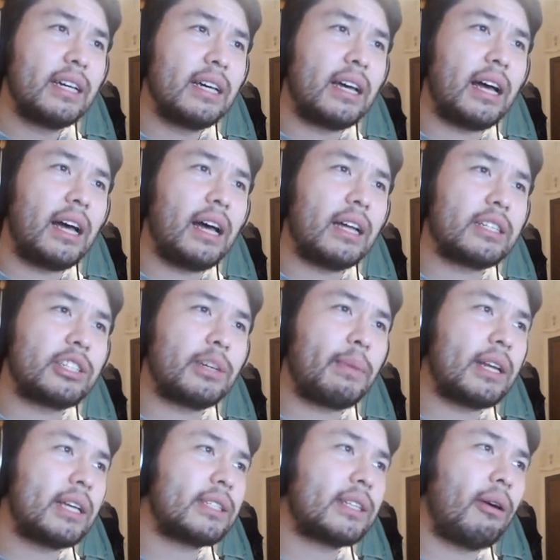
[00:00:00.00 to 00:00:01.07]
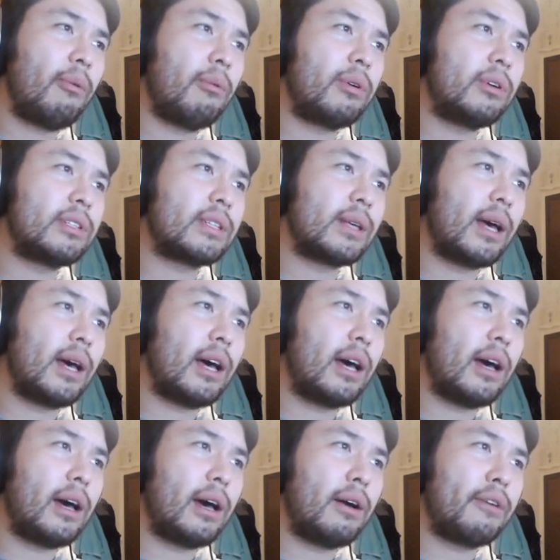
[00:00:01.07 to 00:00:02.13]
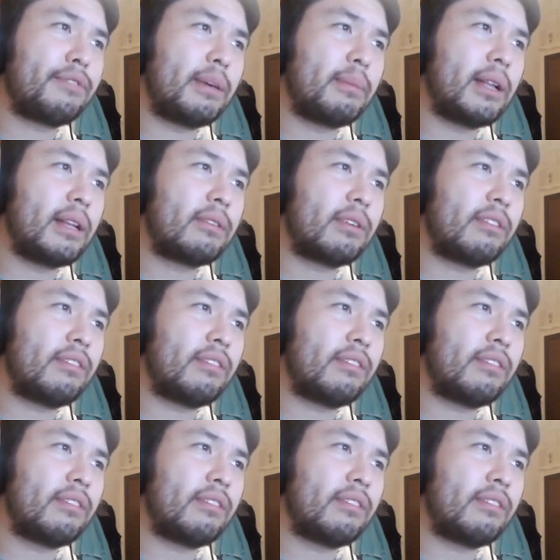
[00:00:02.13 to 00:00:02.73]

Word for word: The German Nixon was a female